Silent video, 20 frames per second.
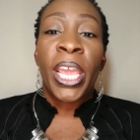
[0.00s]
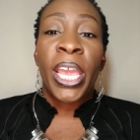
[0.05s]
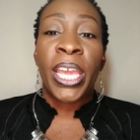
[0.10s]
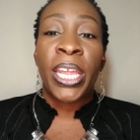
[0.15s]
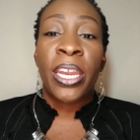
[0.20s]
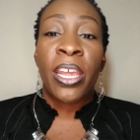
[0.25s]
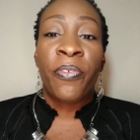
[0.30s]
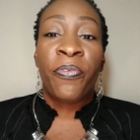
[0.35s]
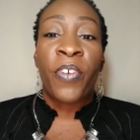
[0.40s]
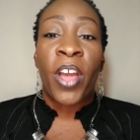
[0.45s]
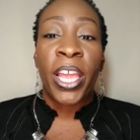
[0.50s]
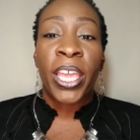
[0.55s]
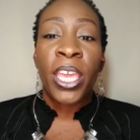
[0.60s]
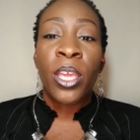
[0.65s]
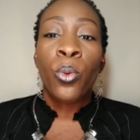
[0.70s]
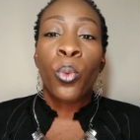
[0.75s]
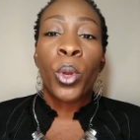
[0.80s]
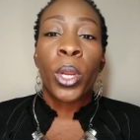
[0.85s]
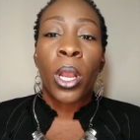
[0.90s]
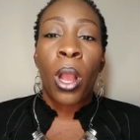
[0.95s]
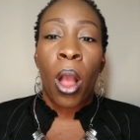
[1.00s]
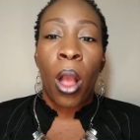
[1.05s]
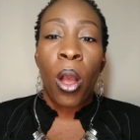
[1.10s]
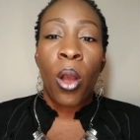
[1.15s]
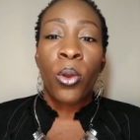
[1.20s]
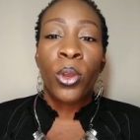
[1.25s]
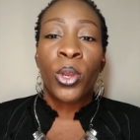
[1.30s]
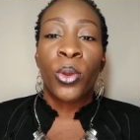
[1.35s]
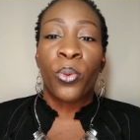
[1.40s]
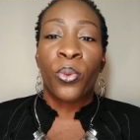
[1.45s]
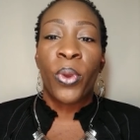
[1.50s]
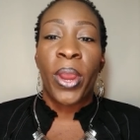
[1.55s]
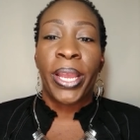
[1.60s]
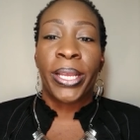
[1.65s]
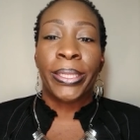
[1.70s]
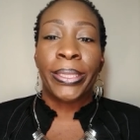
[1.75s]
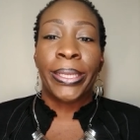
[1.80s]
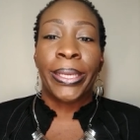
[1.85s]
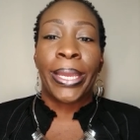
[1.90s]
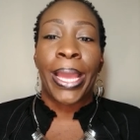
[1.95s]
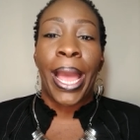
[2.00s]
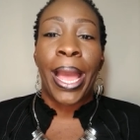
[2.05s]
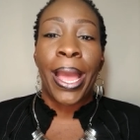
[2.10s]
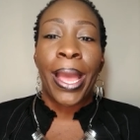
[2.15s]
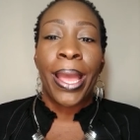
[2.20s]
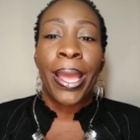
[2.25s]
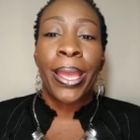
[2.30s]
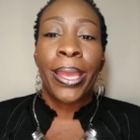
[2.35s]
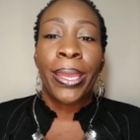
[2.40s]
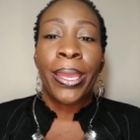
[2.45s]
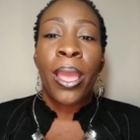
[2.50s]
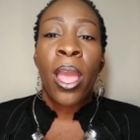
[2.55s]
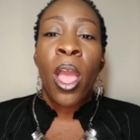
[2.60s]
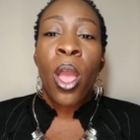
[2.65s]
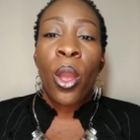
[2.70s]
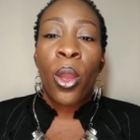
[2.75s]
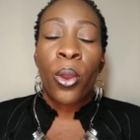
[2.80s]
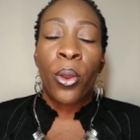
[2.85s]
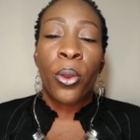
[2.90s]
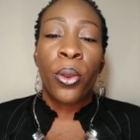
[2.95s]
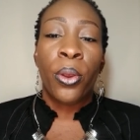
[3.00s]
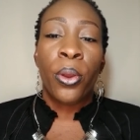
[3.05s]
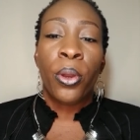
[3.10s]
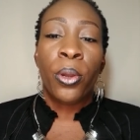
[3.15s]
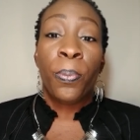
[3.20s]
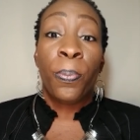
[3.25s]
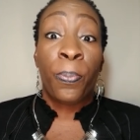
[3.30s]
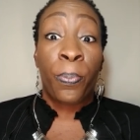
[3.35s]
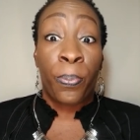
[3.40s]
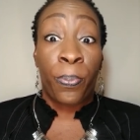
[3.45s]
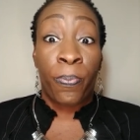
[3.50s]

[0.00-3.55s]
And if I can recall correctly, I heard,